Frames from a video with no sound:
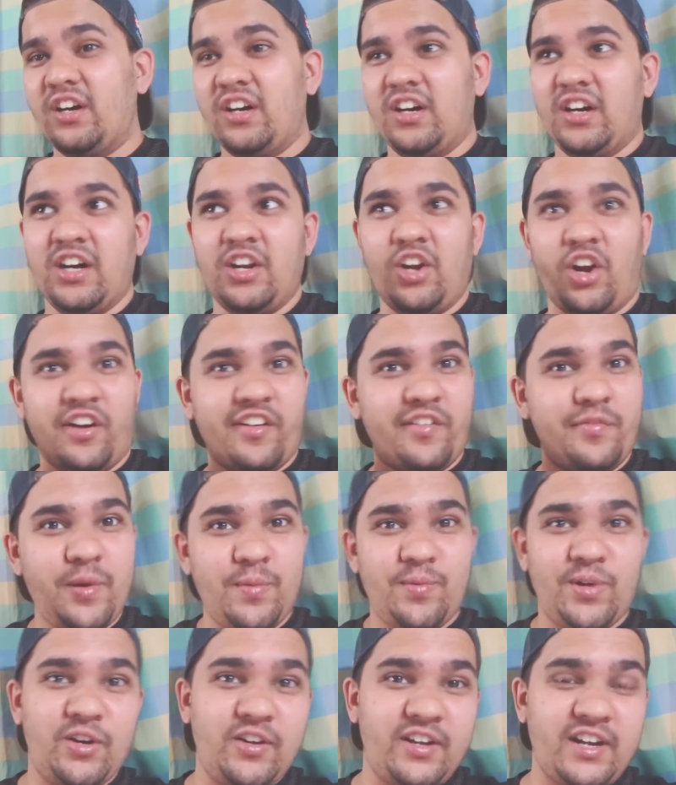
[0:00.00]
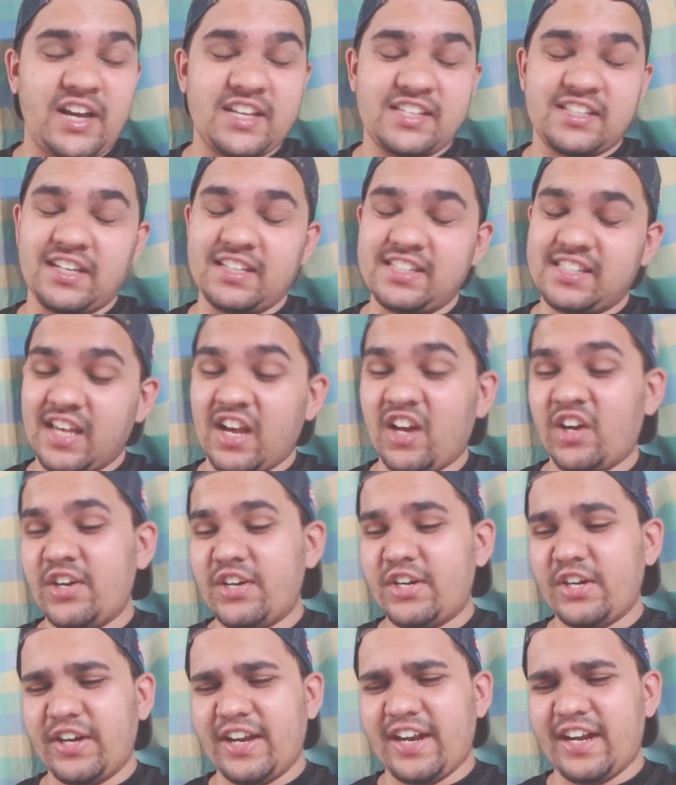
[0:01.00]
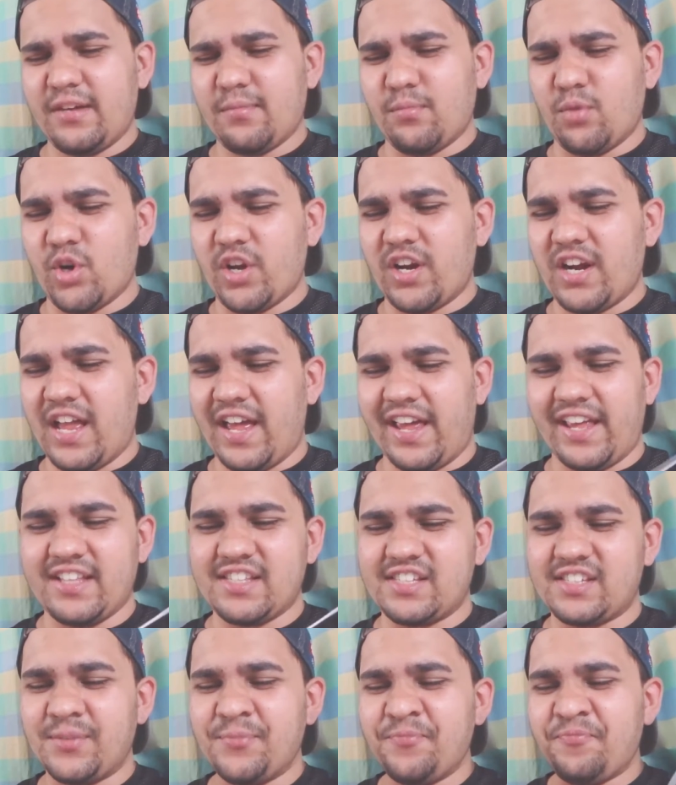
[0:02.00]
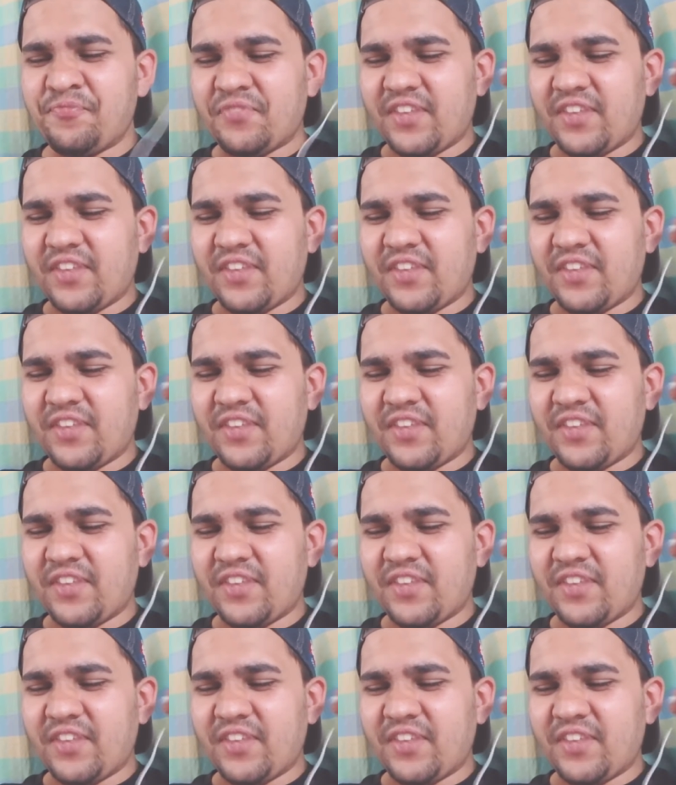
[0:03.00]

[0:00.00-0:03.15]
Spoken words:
a lot of people are asking Sehun to get more lines,